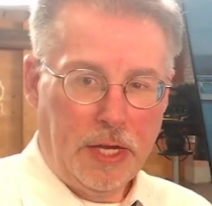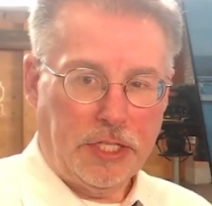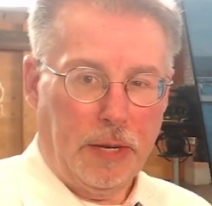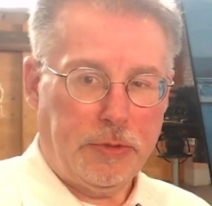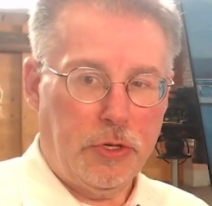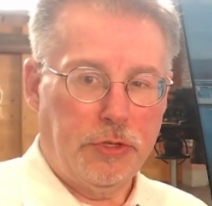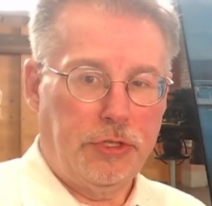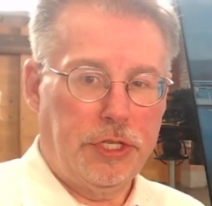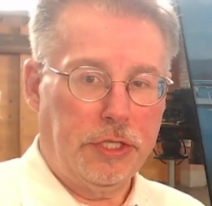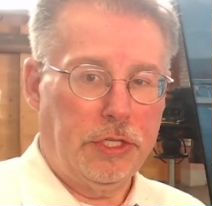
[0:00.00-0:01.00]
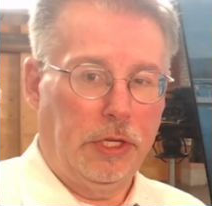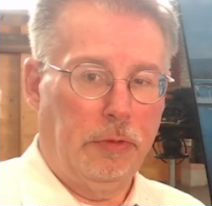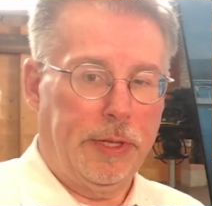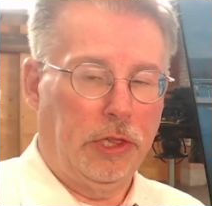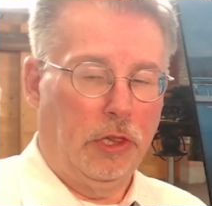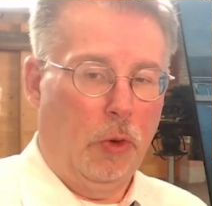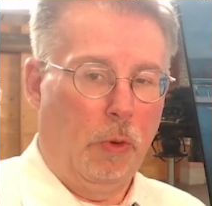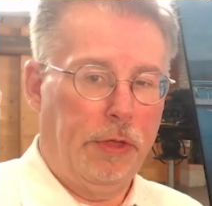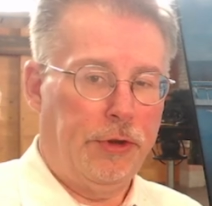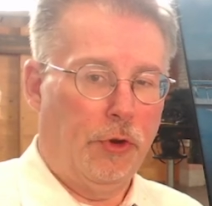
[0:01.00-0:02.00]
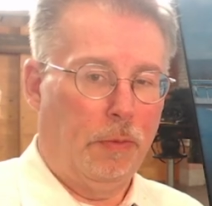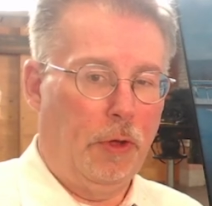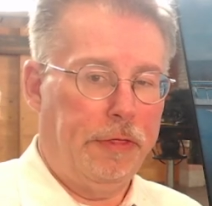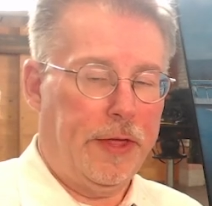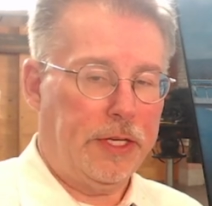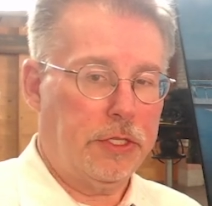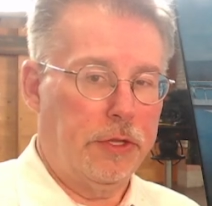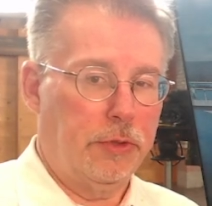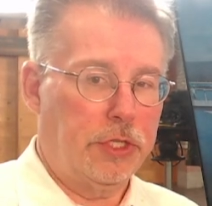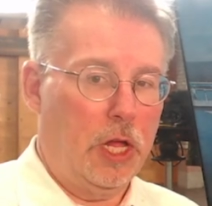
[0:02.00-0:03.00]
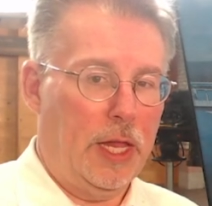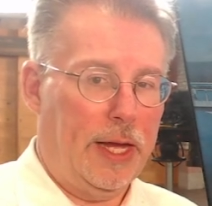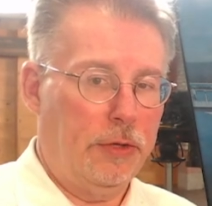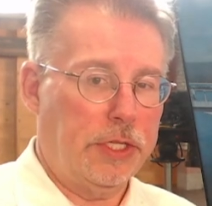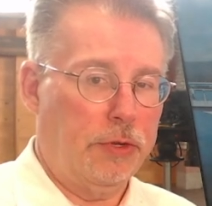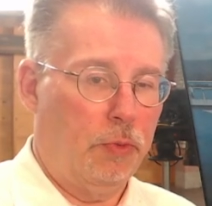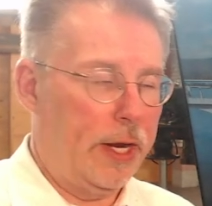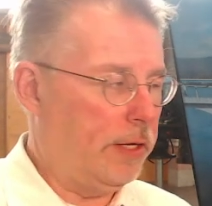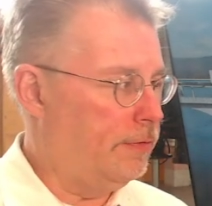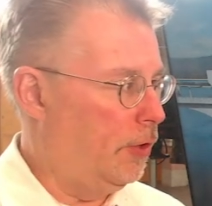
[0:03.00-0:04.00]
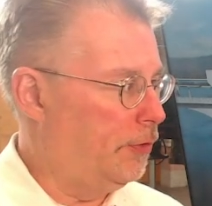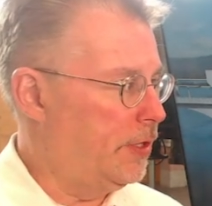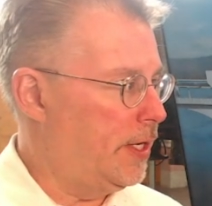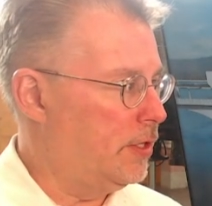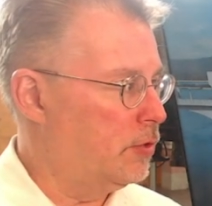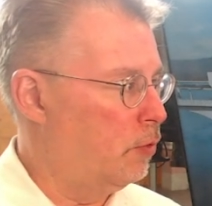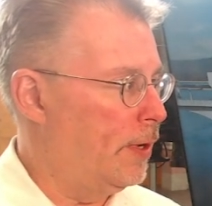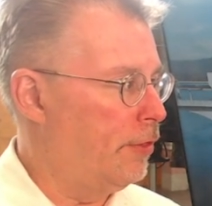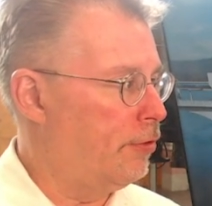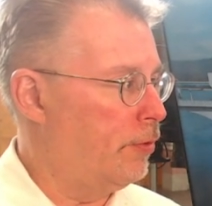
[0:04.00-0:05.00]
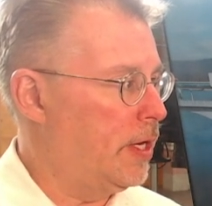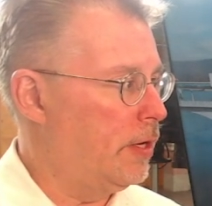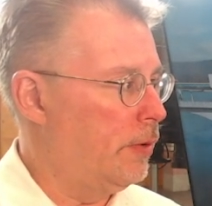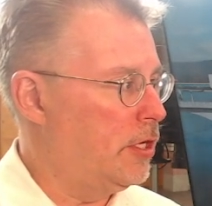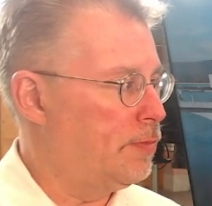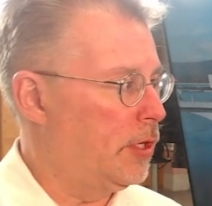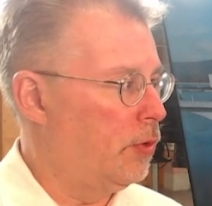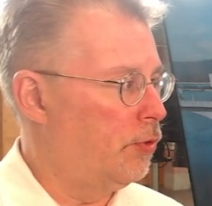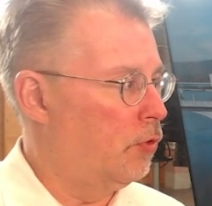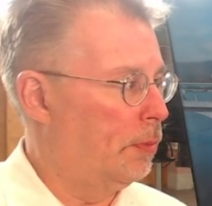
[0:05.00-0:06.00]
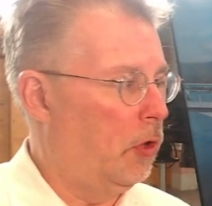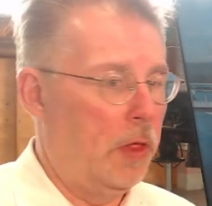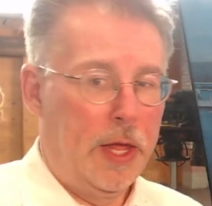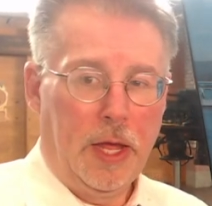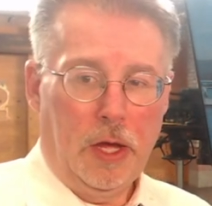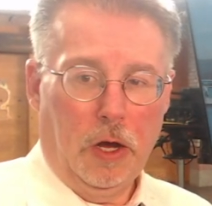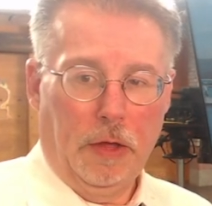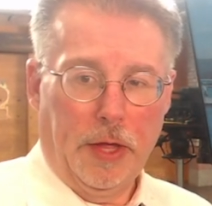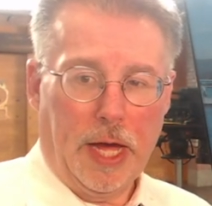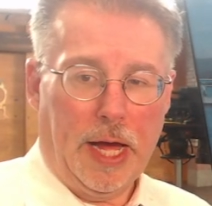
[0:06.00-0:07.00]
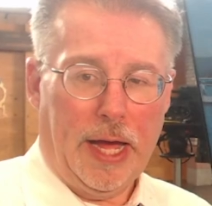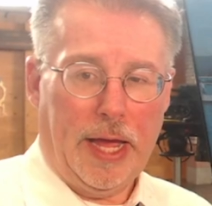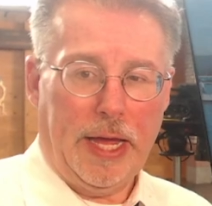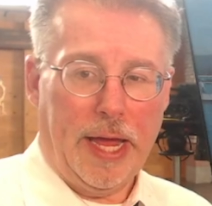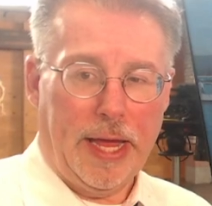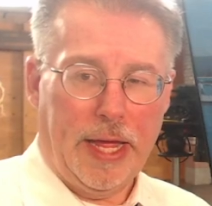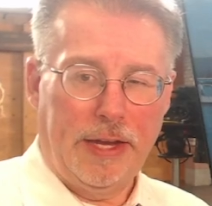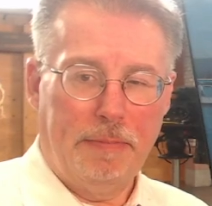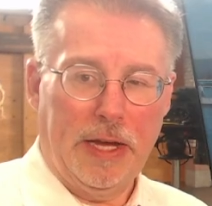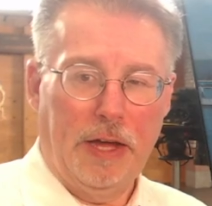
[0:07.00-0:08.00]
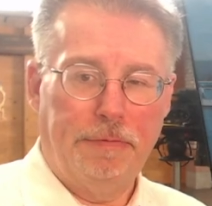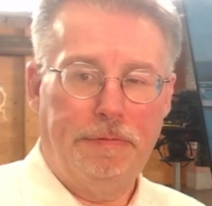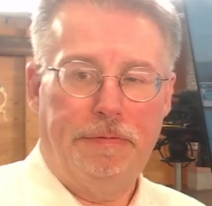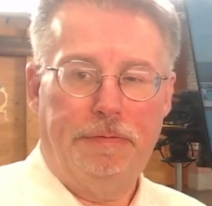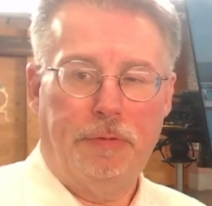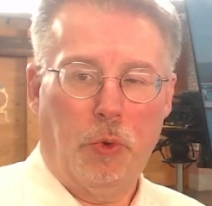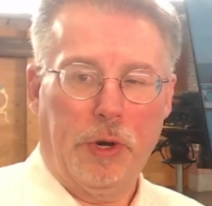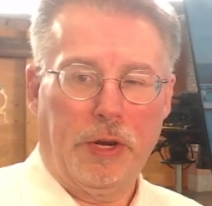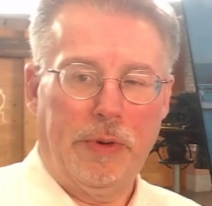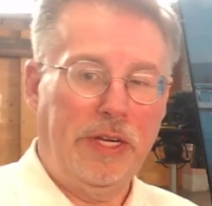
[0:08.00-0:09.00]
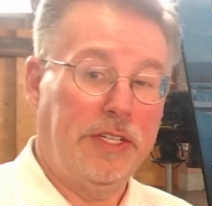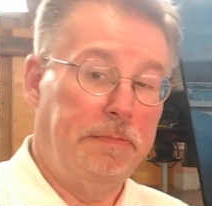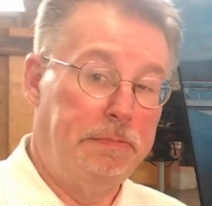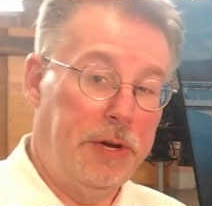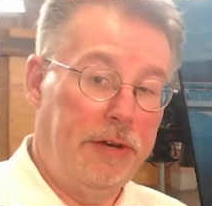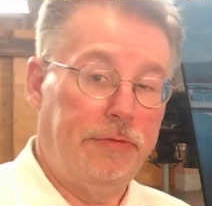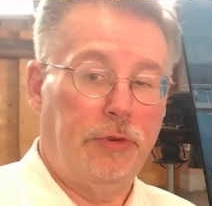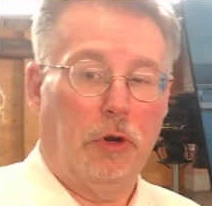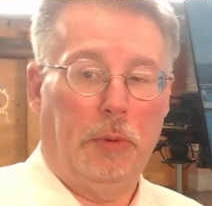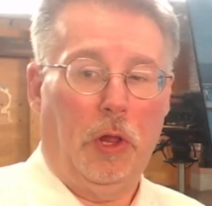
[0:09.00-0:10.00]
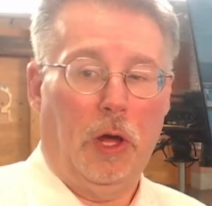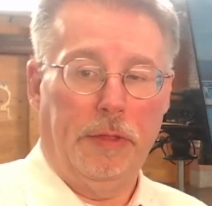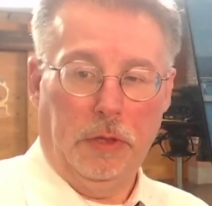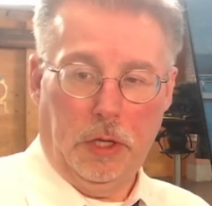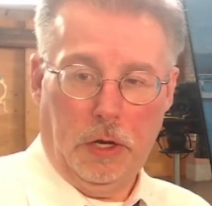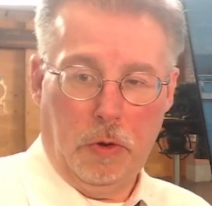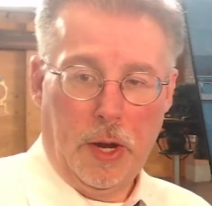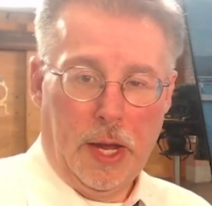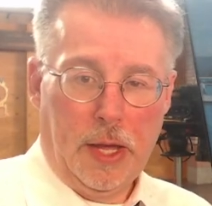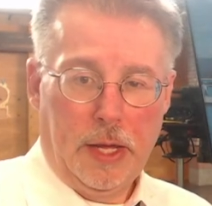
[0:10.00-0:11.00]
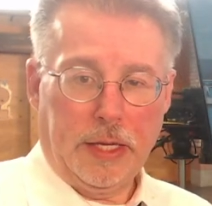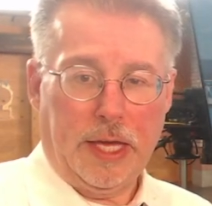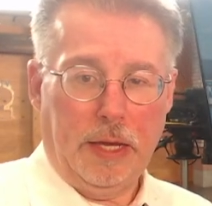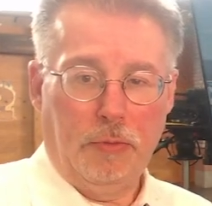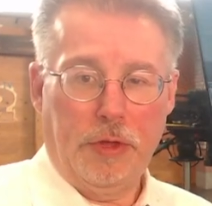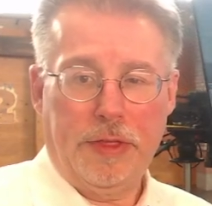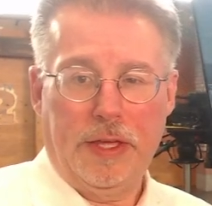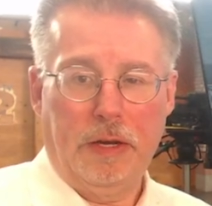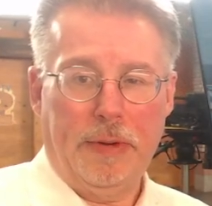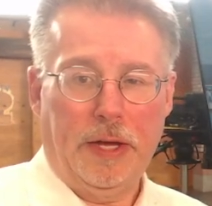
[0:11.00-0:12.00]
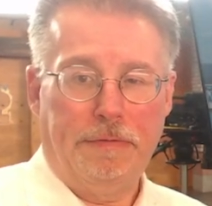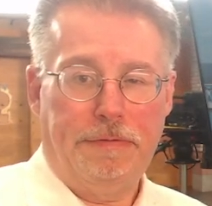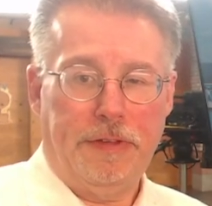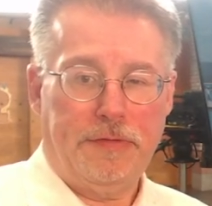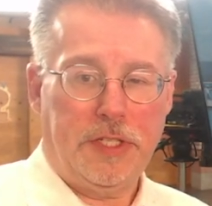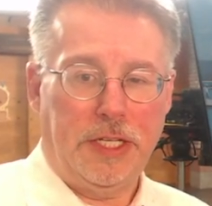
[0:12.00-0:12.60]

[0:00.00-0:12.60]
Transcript: Temperatures just a little bit lower than normal thanks to those clouds and the rainfall today. So about 3 degrees below normal on the high and about 4 degrees above normal on the low. Came within about 15